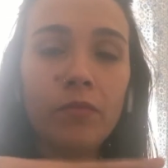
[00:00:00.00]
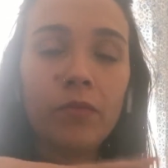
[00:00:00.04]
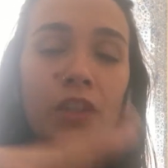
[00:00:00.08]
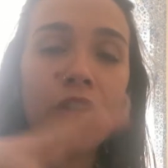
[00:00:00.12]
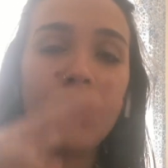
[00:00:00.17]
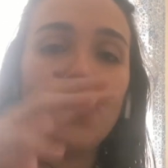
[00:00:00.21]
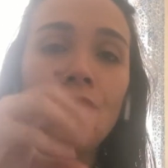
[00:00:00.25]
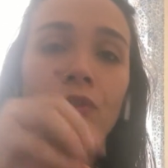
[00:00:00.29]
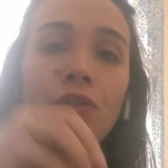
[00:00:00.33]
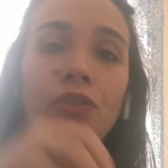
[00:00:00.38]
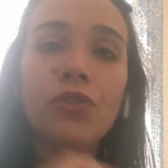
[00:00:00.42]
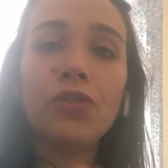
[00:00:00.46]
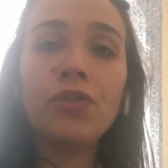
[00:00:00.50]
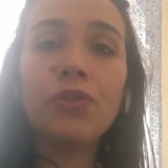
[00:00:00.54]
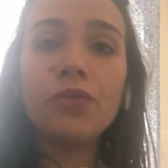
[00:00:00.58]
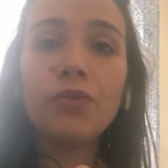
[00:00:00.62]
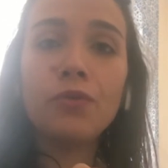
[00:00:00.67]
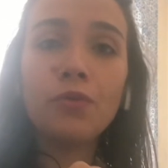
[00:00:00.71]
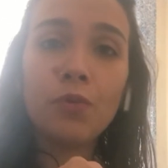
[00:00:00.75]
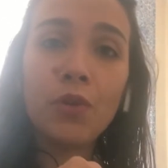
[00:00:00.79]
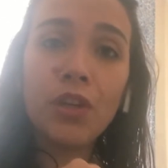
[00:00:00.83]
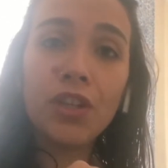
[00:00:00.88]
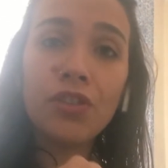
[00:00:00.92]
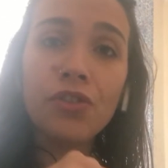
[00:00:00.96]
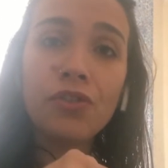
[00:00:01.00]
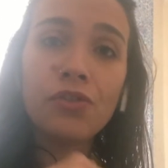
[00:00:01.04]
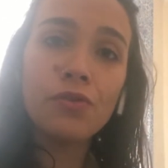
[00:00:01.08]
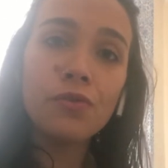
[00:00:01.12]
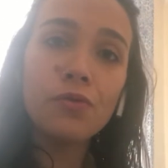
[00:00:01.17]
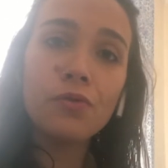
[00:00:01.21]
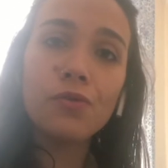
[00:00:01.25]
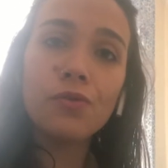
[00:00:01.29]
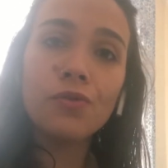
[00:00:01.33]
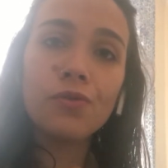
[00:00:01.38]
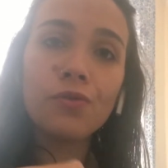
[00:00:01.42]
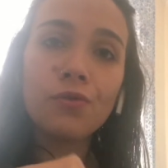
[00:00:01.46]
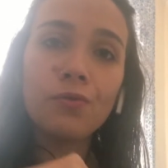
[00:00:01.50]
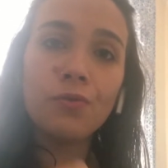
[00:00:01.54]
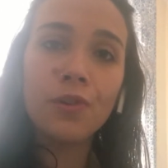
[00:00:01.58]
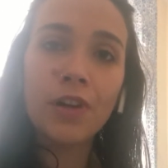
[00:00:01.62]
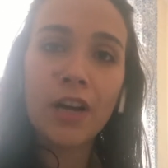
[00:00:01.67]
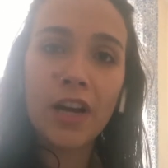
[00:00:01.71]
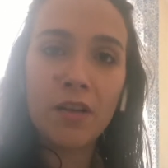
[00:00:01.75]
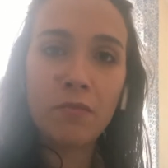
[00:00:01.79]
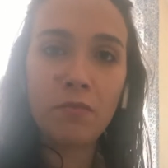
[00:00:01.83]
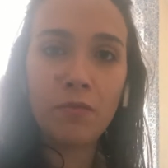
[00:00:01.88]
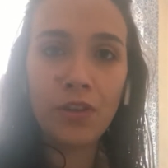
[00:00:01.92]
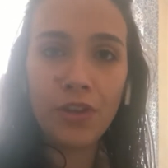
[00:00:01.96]
that we choose to
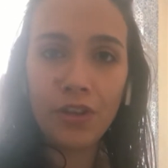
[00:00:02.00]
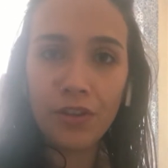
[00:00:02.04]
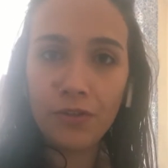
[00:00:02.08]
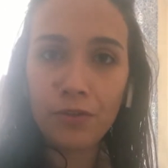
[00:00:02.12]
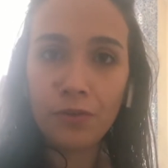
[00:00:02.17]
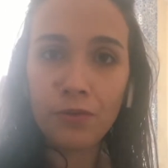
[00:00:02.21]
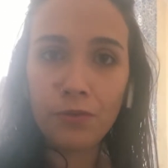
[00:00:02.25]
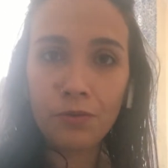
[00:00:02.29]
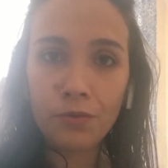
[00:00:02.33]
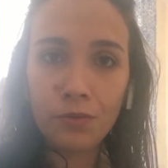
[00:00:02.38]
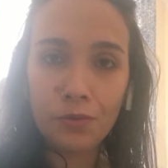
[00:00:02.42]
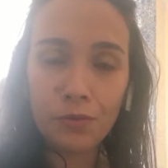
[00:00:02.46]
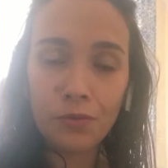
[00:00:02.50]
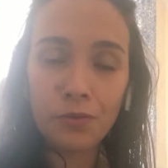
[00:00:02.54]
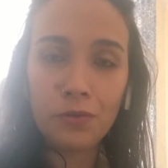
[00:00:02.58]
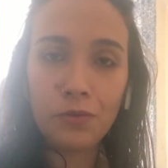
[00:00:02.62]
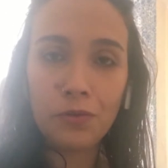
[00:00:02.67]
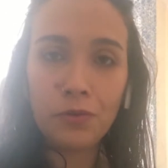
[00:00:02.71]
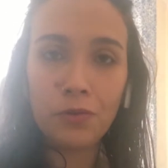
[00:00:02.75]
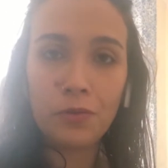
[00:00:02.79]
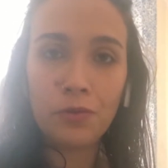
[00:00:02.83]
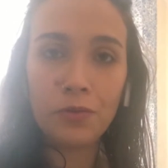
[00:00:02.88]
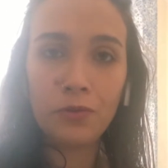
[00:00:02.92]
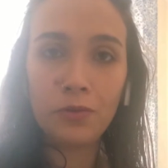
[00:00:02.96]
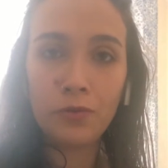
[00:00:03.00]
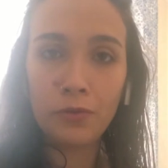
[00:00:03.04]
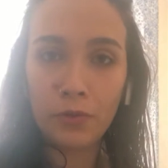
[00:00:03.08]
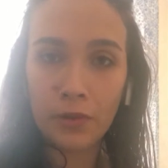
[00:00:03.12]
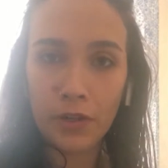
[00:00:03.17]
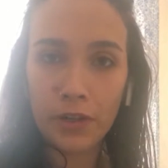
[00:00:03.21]
come here to